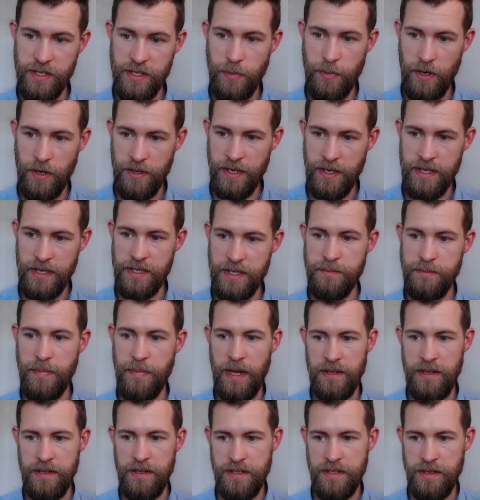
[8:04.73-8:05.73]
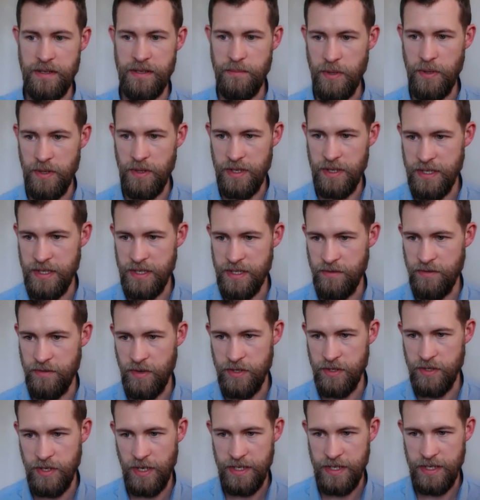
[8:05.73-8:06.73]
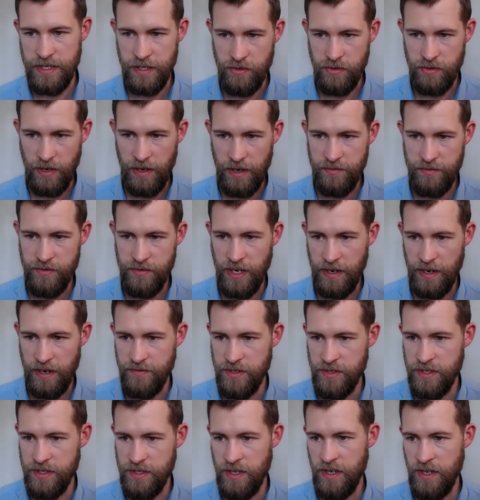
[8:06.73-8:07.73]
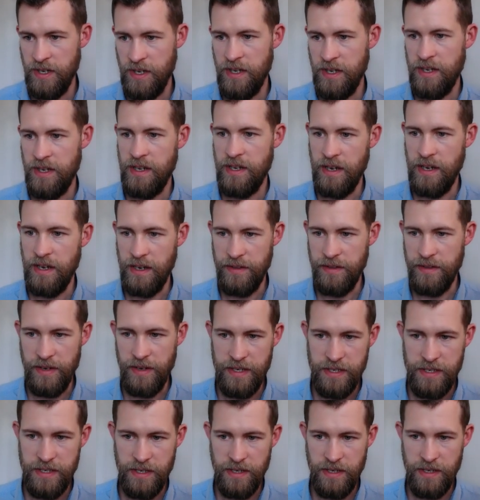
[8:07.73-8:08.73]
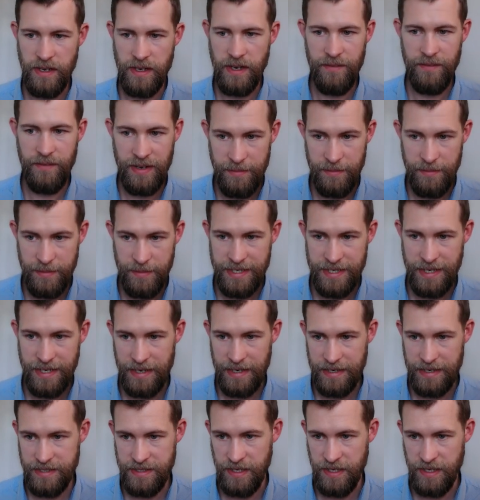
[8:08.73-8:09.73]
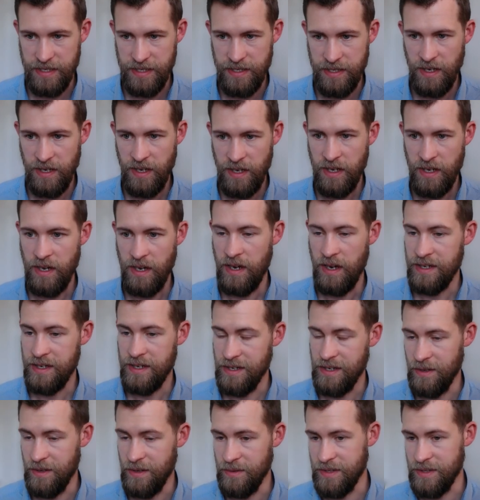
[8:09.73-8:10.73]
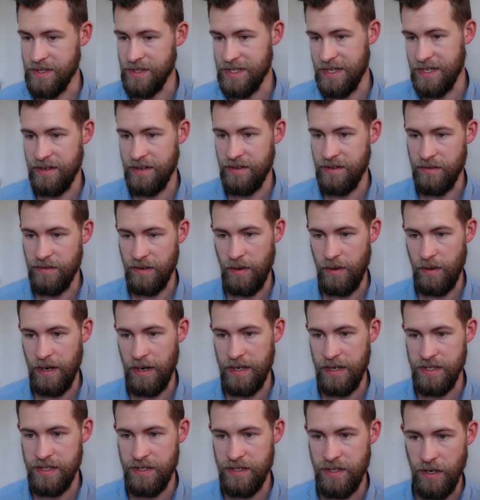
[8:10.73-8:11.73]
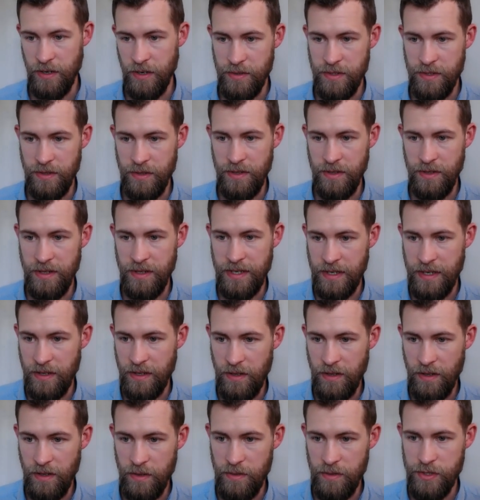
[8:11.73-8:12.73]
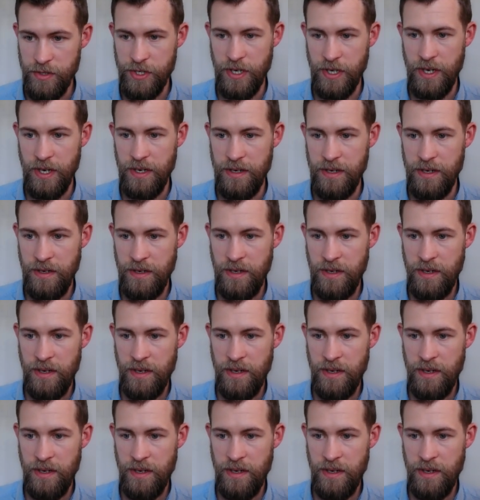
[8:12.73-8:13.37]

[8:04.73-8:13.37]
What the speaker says: sprockets, belts, and pulleys, and rotating drive shafts. They need to have limited access. So the standard requires total enclosure